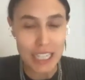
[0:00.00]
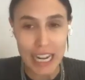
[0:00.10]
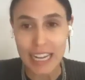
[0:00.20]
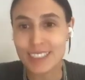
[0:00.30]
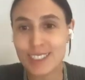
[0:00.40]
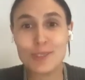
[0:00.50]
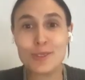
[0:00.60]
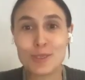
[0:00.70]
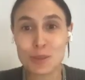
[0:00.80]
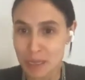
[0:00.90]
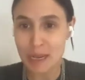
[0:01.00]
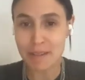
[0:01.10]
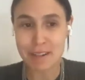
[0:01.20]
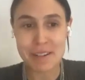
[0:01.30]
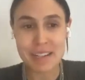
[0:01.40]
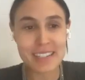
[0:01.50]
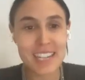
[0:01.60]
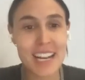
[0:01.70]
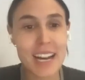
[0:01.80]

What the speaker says: today to speak to everyone.